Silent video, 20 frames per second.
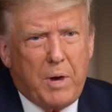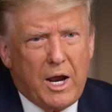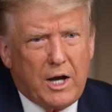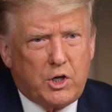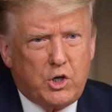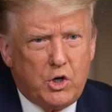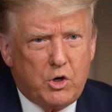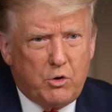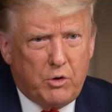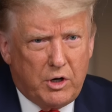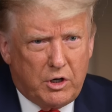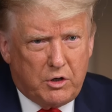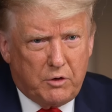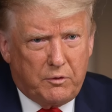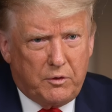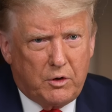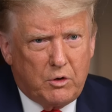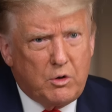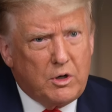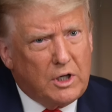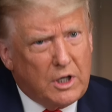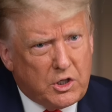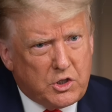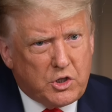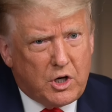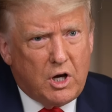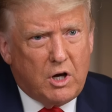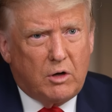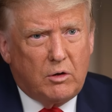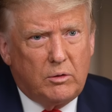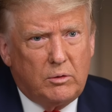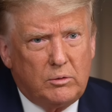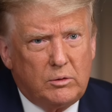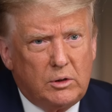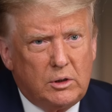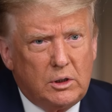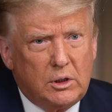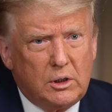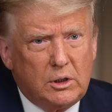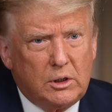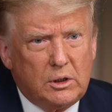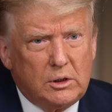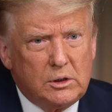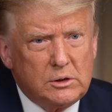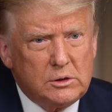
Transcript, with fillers: back to your interview and let's go? Do